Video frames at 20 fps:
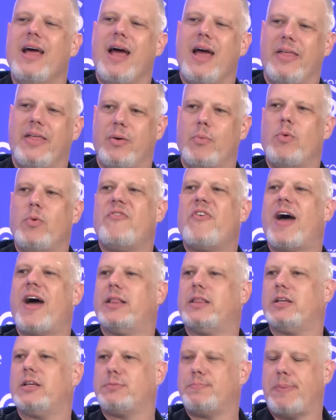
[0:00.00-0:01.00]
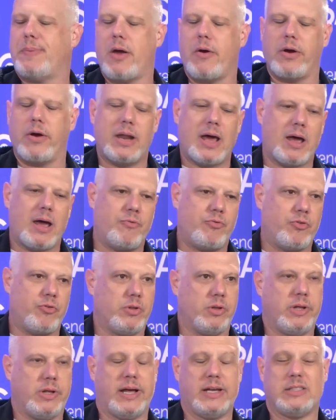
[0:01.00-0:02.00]
I think we've had this paradigm for the
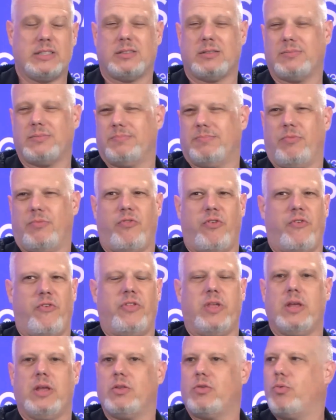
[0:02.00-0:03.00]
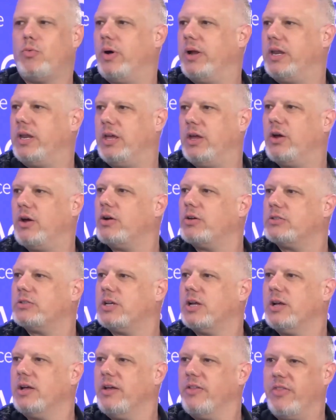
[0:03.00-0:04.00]
last 15, 20 years
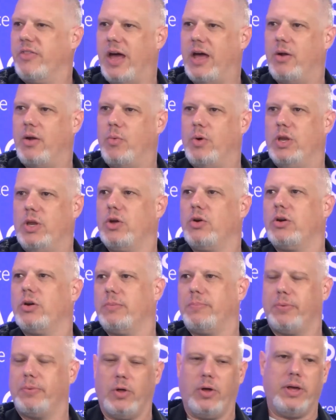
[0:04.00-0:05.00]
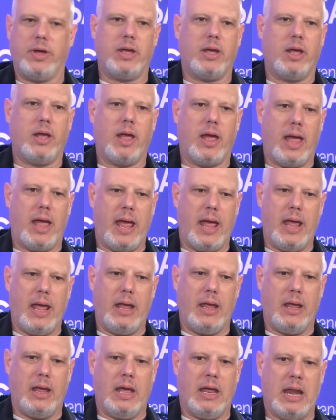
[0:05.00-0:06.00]
that when you're deploying
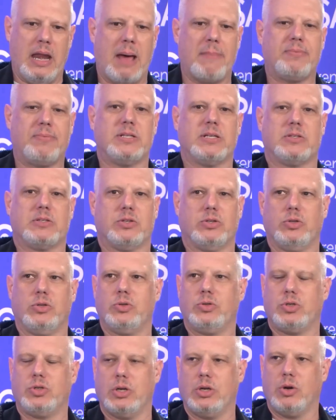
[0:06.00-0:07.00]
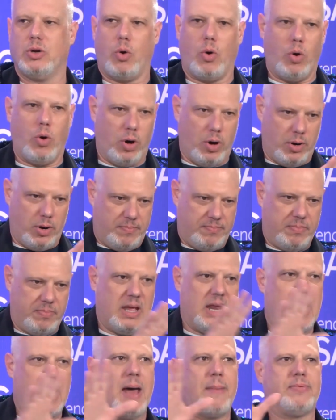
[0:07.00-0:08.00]
an AppSec solution or
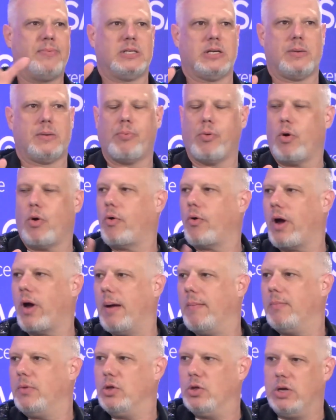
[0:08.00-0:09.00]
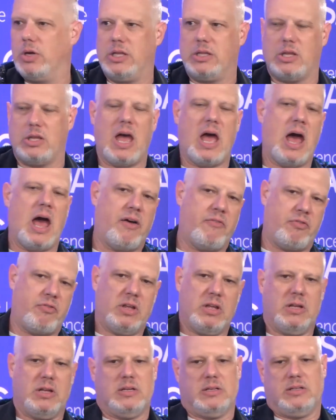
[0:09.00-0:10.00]
an AppSec program, you need to have
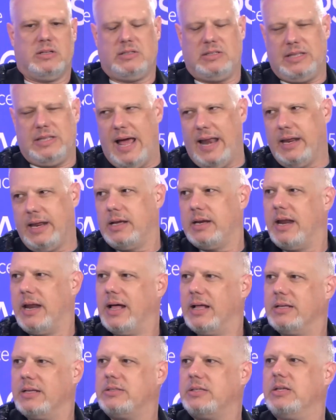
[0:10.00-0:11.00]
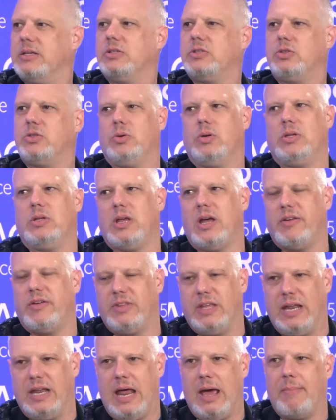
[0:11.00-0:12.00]
static analysis, you need to have
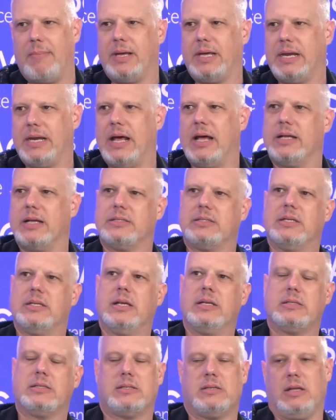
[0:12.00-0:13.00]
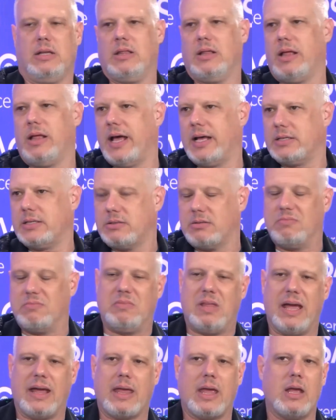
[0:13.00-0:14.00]
dynamic analysis. In the last
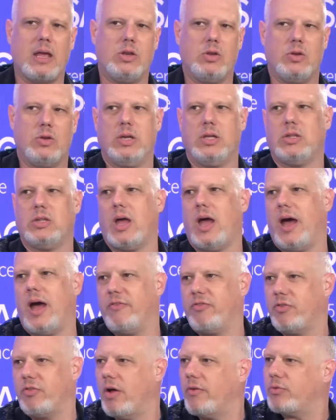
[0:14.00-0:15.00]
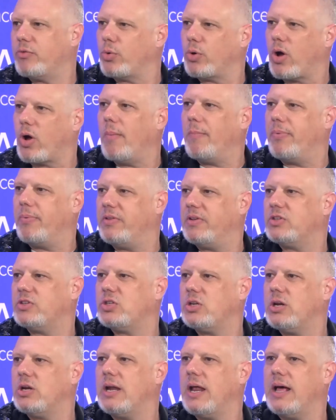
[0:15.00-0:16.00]
decade, you need to have software
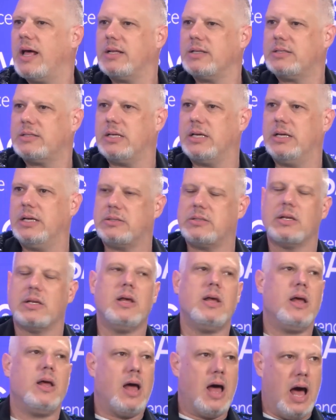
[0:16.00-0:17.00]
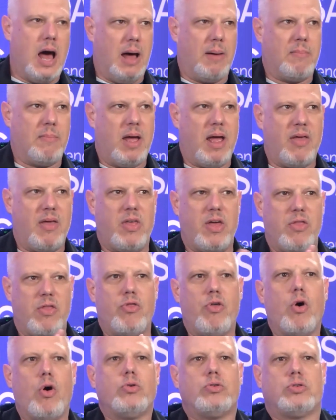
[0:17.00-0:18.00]
composition analysis. And then
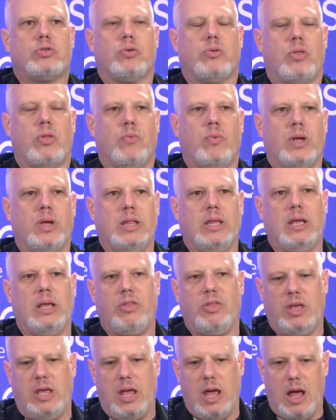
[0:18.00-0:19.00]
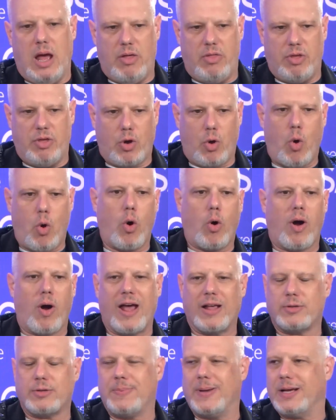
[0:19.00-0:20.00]
those are really the core
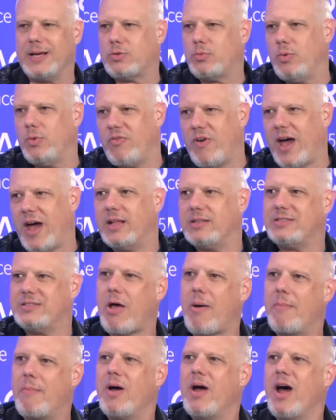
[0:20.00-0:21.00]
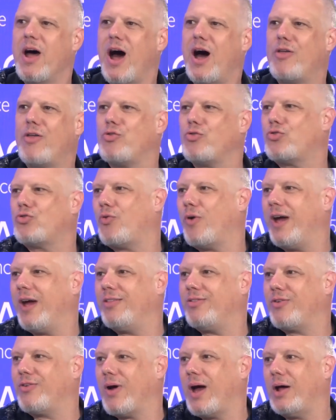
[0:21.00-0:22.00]
aspects. We've had some other
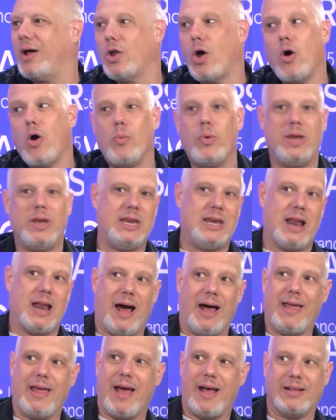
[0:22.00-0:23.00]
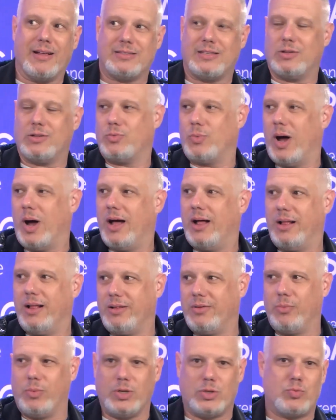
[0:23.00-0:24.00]
trends around, we need IAST as
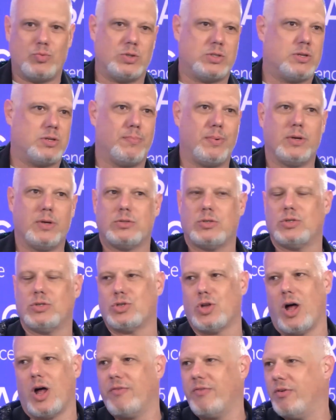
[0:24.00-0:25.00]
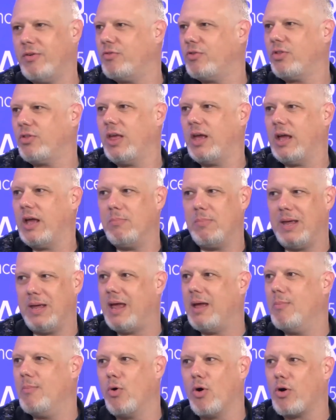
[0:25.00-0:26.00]
well, which was supposed to solve everything and
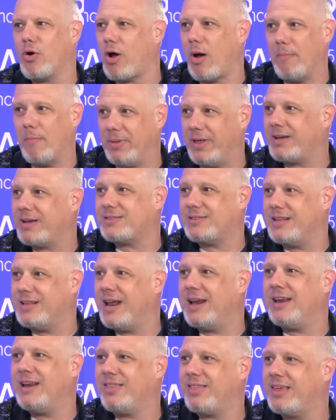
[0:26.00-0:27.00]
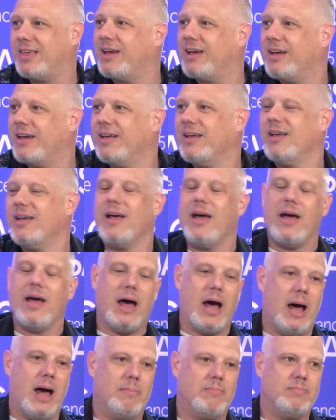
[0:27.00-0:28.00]
became more complex than anything.
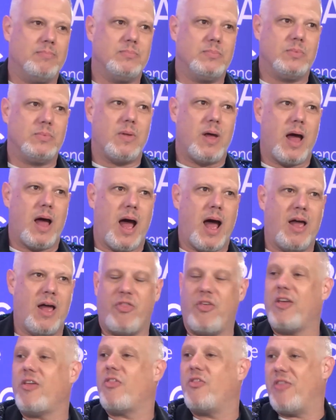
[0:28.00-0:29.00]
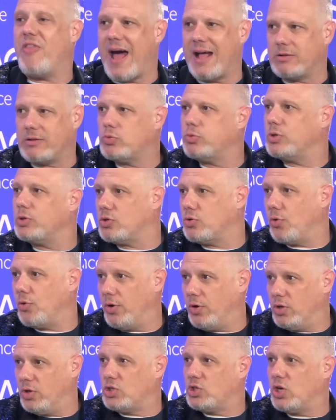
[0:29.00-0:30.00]
I think that's what's
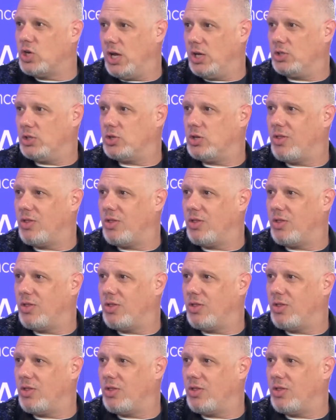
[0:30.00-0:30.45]
going to change.